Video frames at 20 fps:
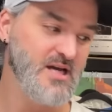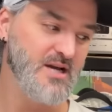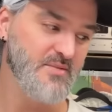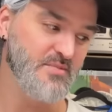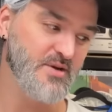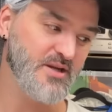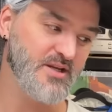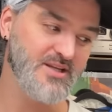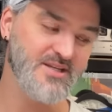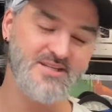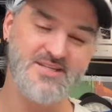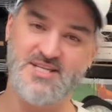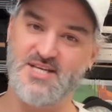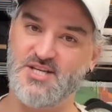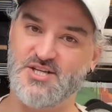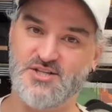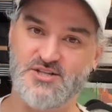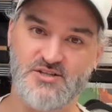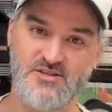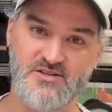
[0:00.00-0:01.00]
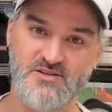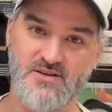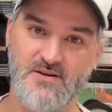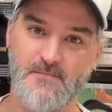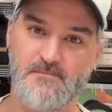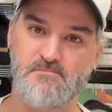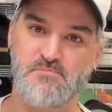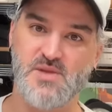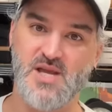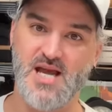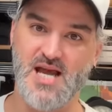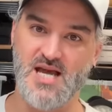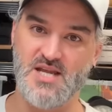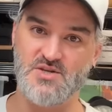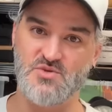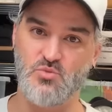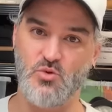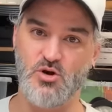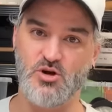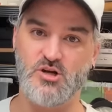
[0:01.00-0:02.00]
But condition
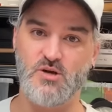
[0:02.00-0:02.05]
and what